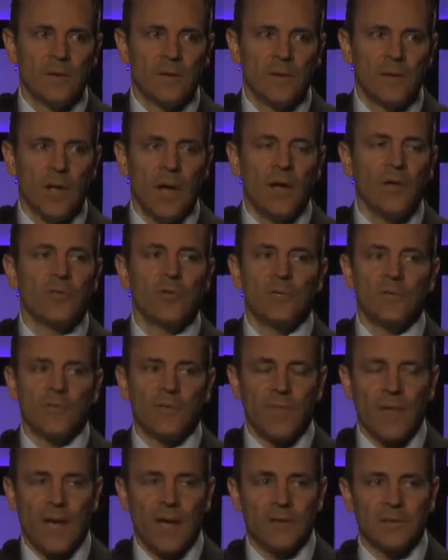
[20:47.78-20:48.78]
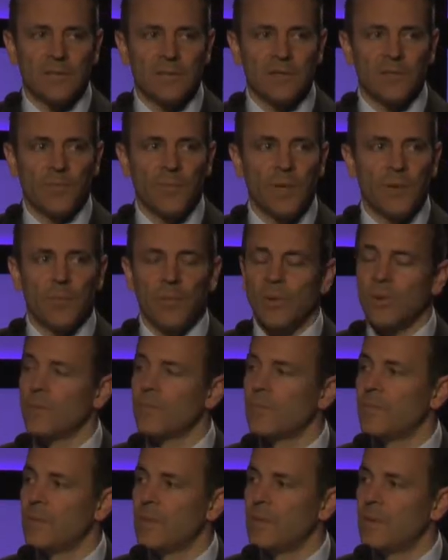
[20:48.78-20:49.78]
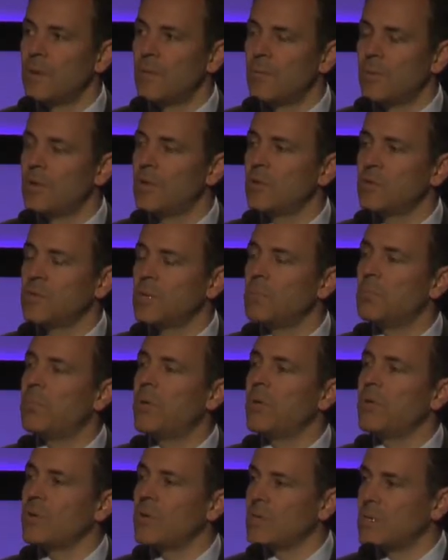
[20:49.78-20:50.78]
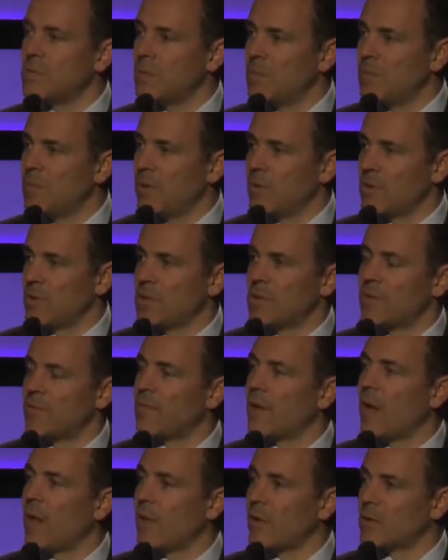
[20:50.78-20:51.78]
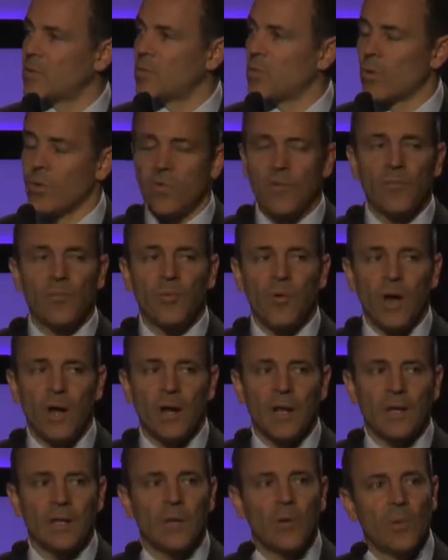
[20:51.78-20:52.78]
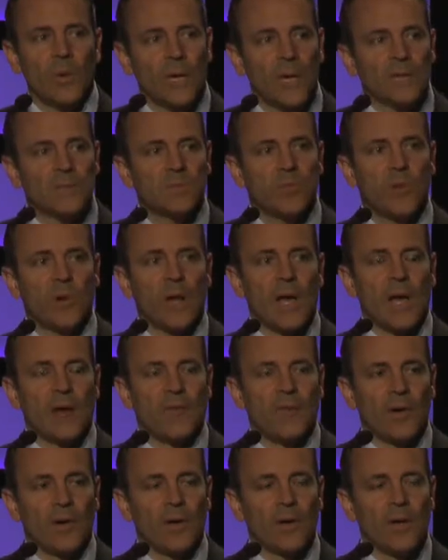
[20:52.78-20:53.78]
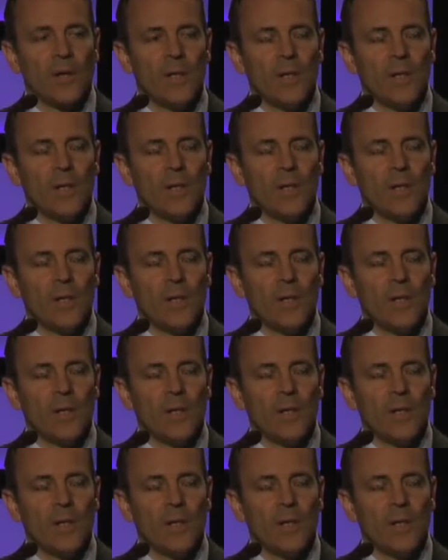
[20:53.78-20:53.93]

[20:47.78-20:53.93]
Hundreds of thousands of people producing billions and billions of dollars worth of product that we export out of here.